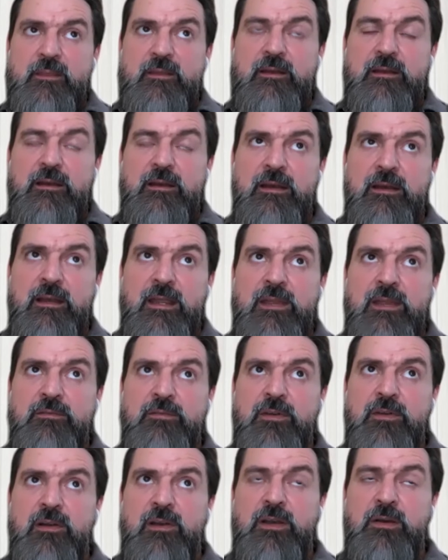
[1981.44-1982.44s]
and I give
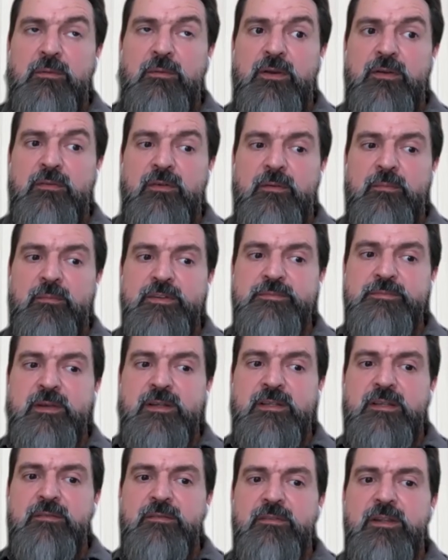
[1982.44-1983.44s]
you a little bit of a
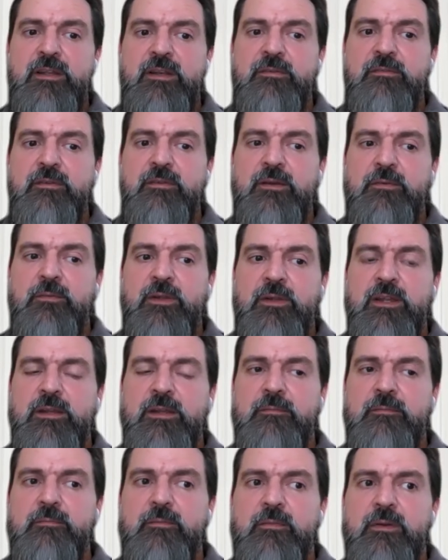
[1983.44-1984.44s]
perspective here, right?
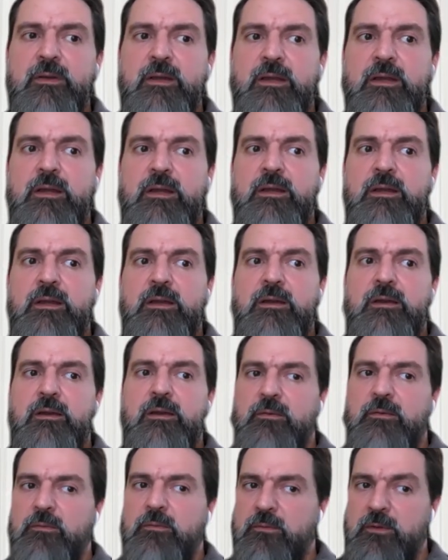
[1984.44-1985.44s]

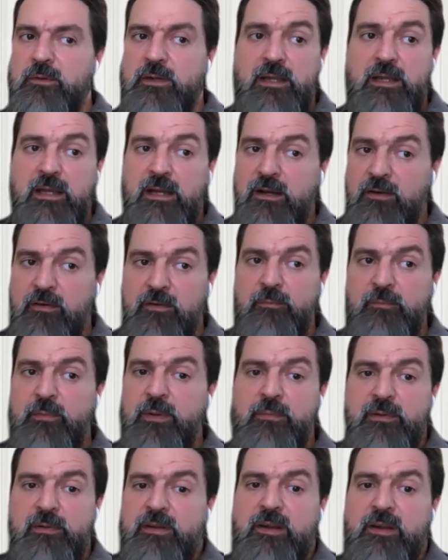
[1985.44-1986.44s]
We get a lot of
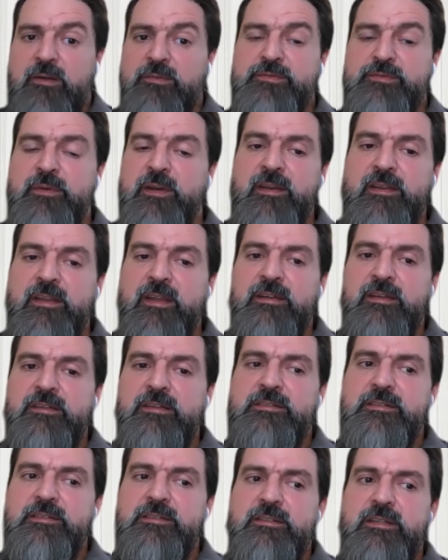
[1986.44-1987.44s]
people that comes with
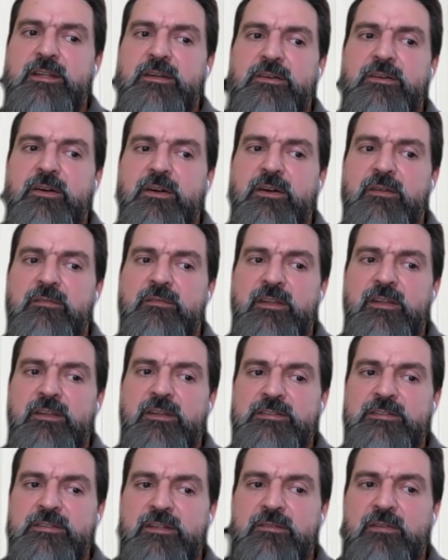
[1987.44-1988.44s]
ideas. They don't know if
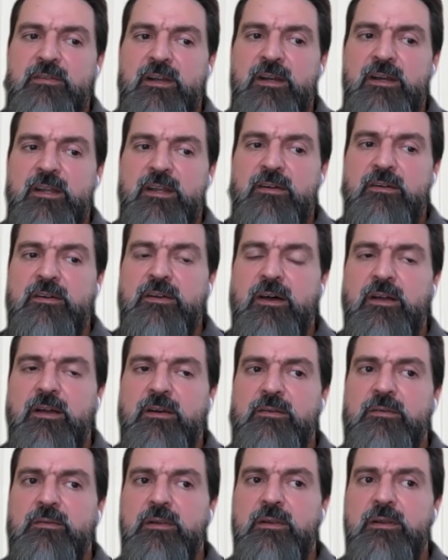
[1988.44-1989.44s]
that's the right idea or not.
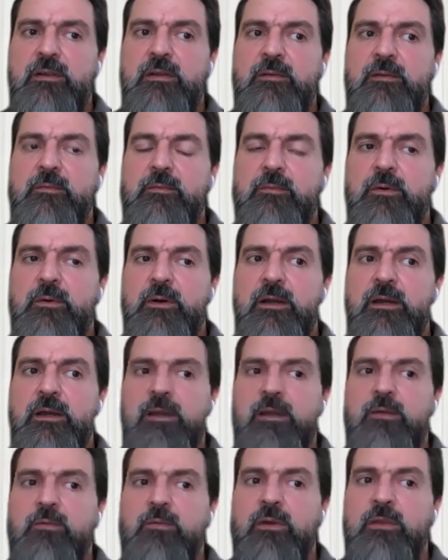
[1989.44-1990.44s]
And
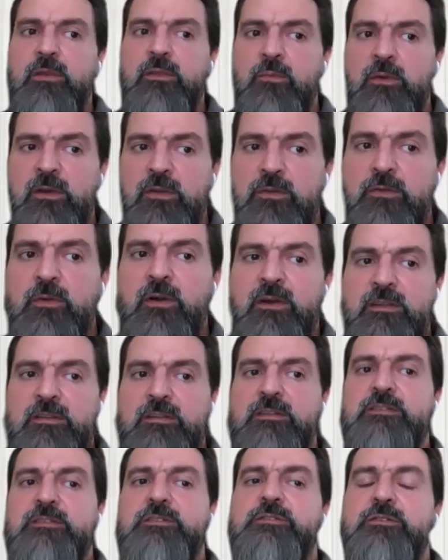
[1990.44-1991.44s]
when you are in
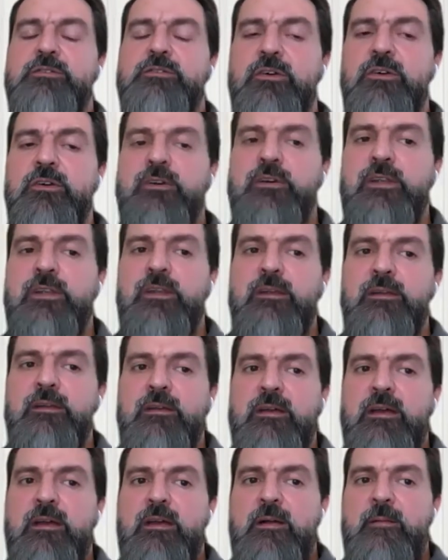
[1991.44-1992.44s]
this journey,
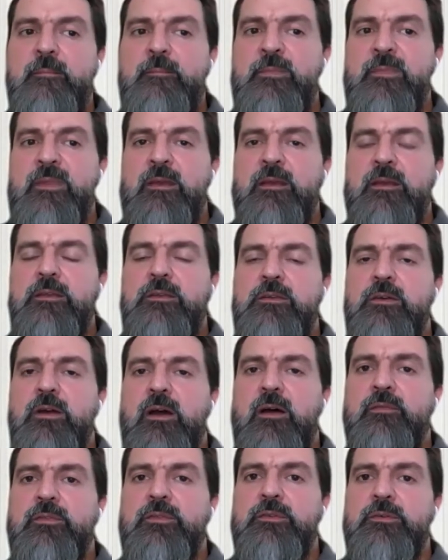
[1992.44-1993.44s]
you
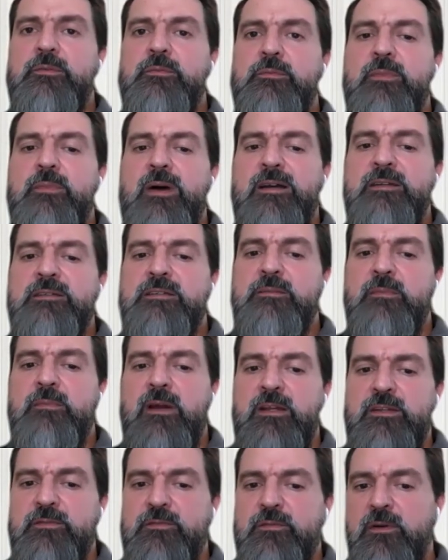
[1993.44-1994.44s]
have to
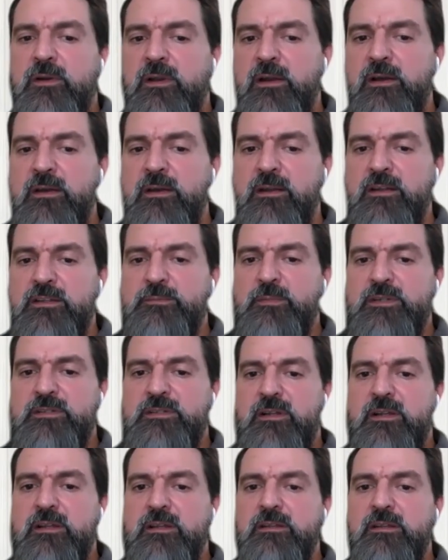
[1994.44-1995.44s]
maximize for learning,
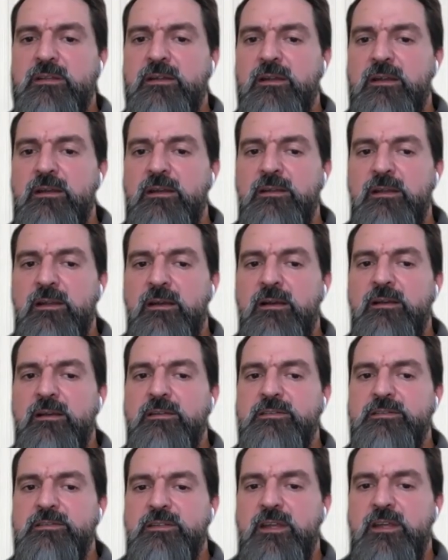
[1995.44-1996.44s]
especially in the
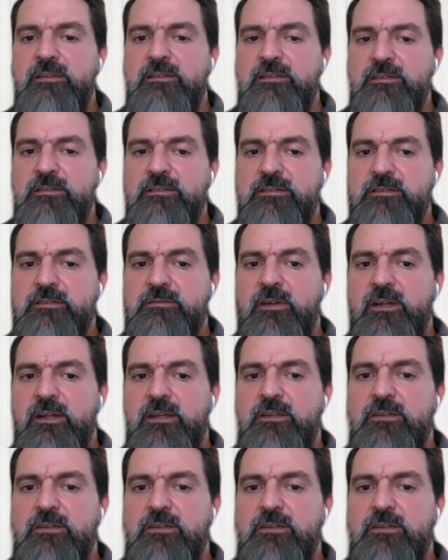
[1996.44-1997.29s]
early stages, right?